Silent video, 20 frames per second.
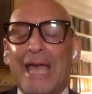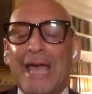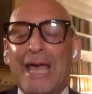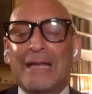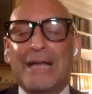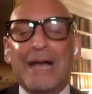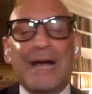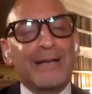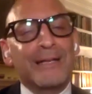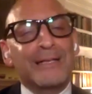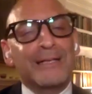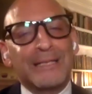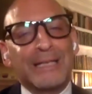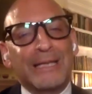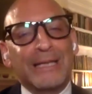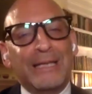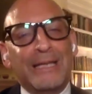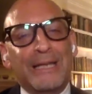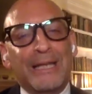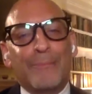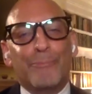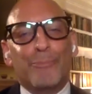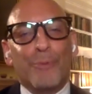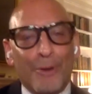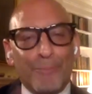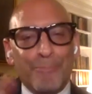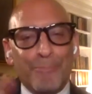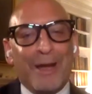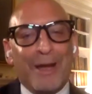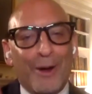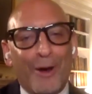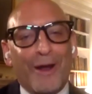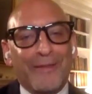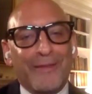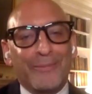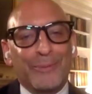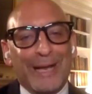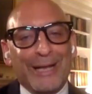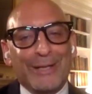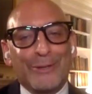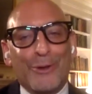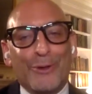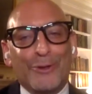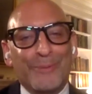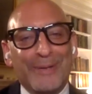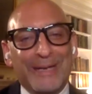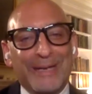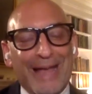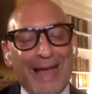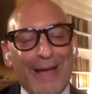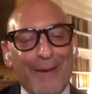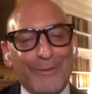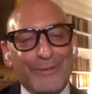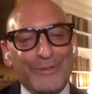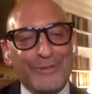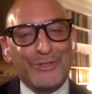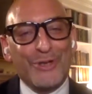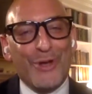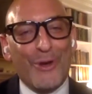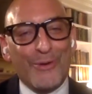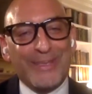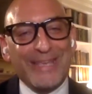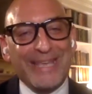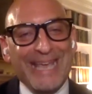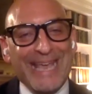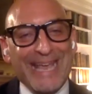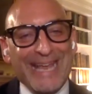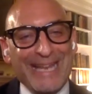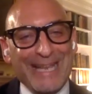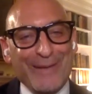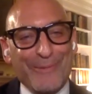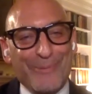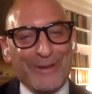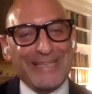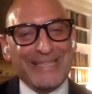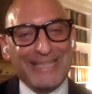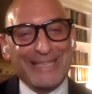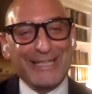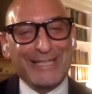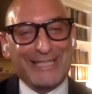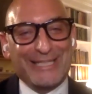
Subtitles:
And honestly, it broke my heart when I told him I was joking and he was a